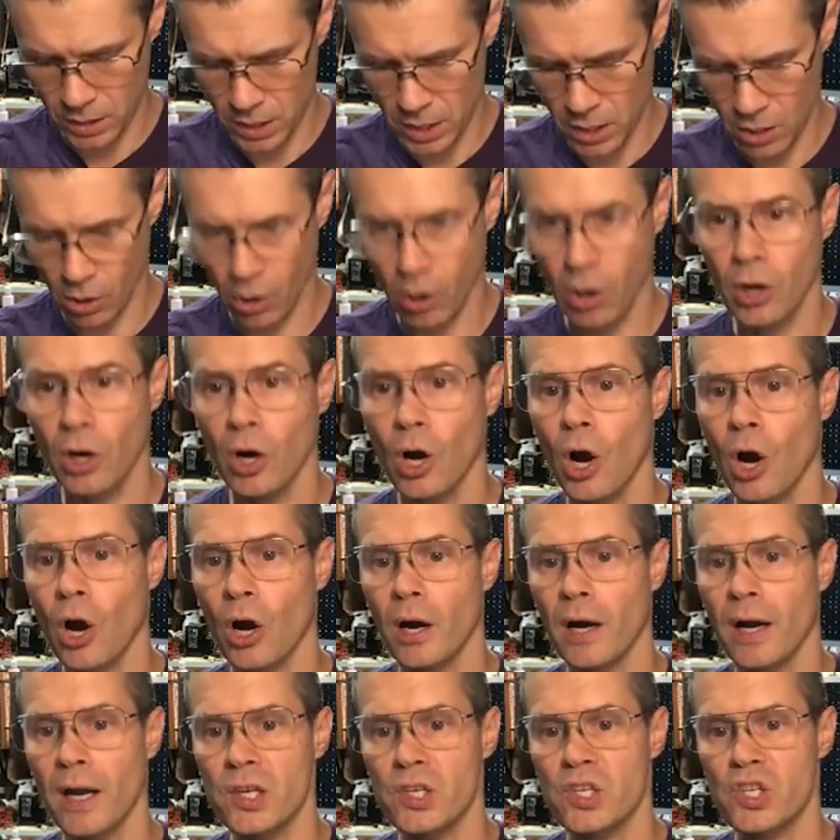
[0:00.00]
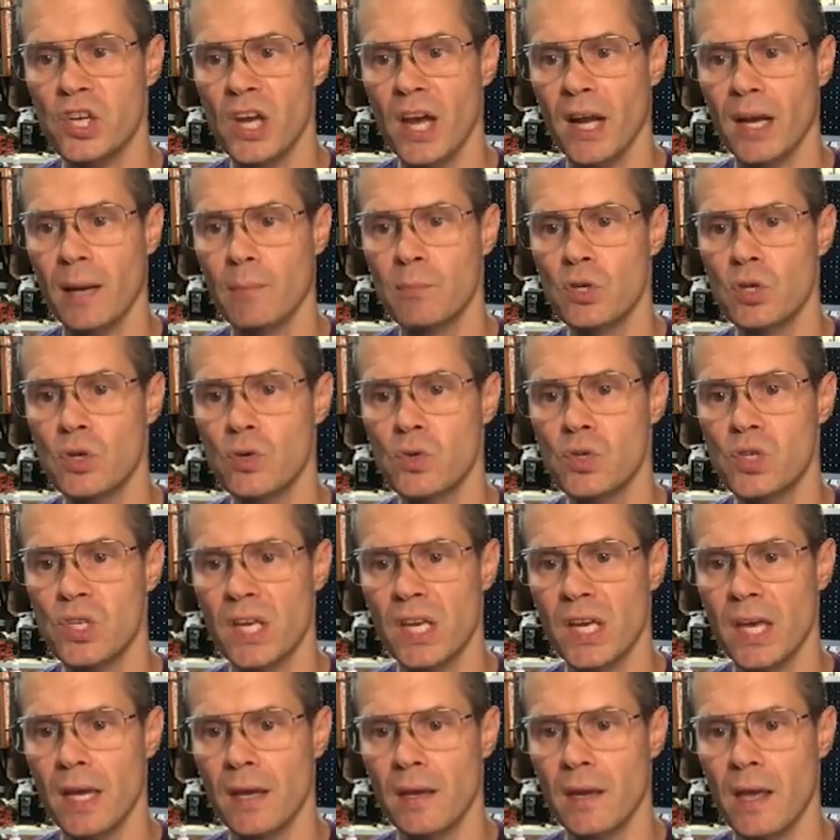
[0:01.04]
TRRS jack. I'm
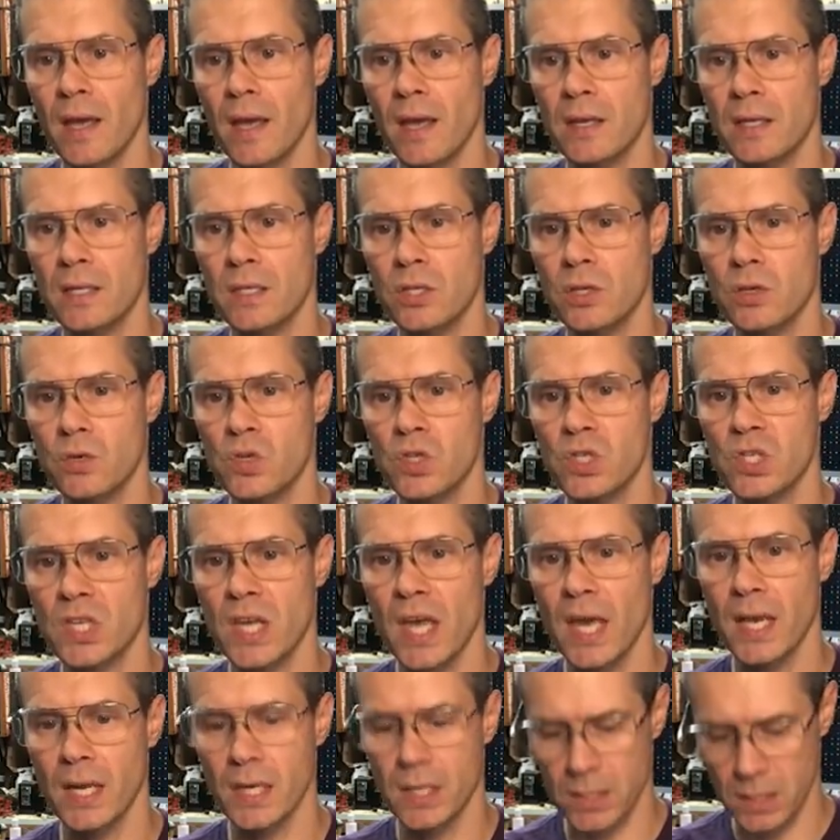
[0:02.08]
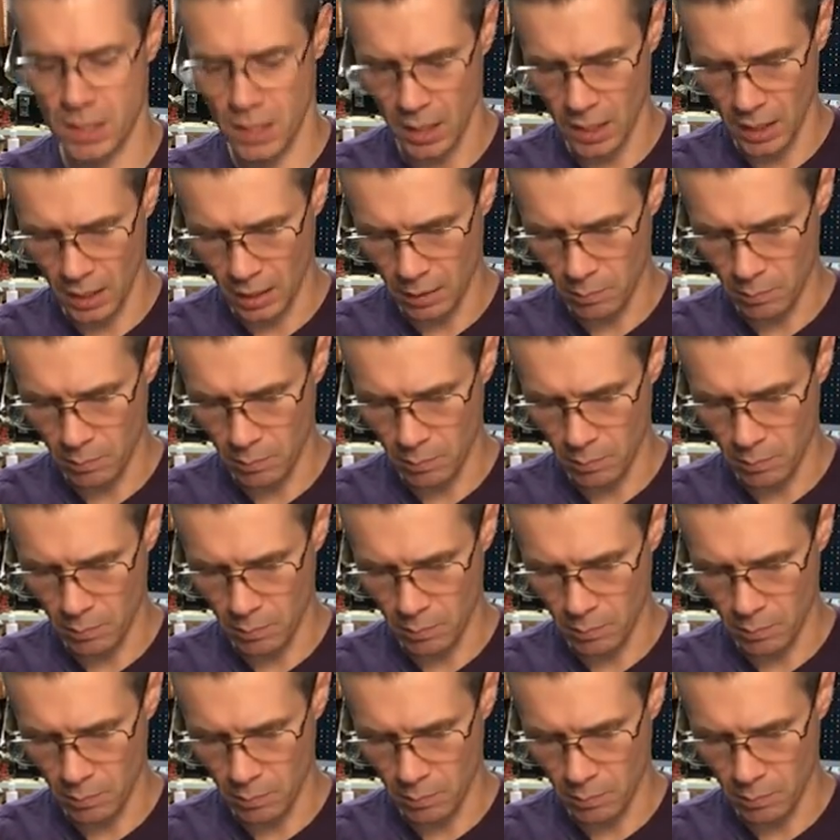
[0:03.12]
using it to send